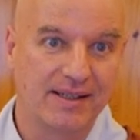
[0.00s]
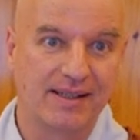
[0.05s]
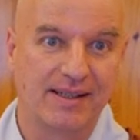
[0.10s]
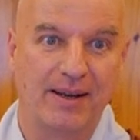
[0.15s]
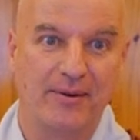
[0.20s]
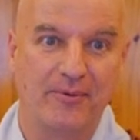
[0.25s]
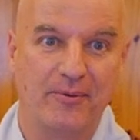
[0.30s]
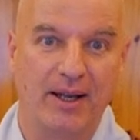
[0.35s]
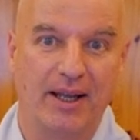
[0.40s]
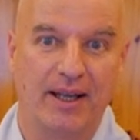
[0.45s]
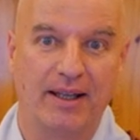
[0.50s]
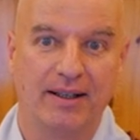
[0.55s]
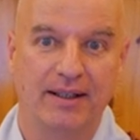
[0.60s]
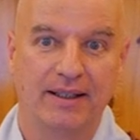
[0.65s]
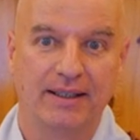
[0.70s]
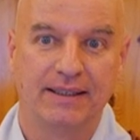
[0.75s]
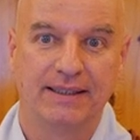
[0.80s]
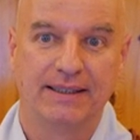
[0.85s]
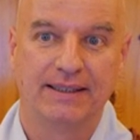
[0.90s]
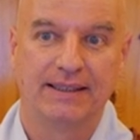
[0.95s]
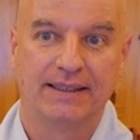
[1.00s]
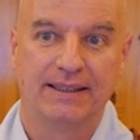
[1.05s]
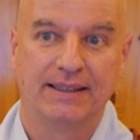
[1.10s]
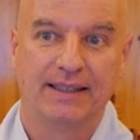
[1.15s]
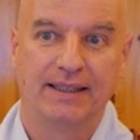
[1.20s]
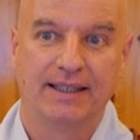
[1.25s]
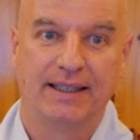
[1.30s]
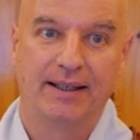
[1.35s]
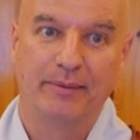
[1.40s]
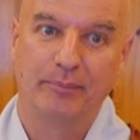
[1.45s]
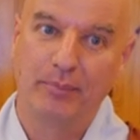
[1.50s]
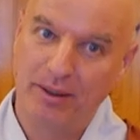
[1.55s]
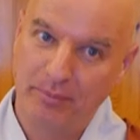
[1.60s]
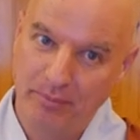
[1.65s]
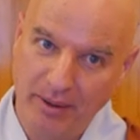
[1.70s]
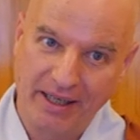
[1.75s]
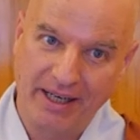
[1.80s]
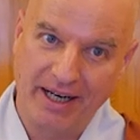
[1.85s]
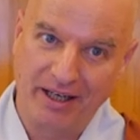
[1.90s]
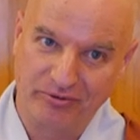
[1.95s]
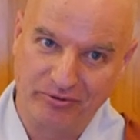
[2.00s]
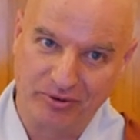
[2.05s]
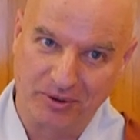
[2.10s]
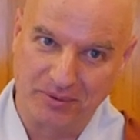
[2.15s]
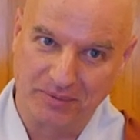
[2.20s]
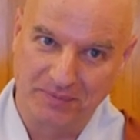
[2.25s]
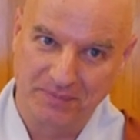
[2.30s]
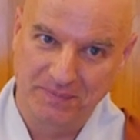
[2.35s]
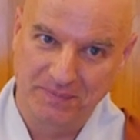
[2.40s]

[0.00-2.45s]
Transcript: same way. But be careful.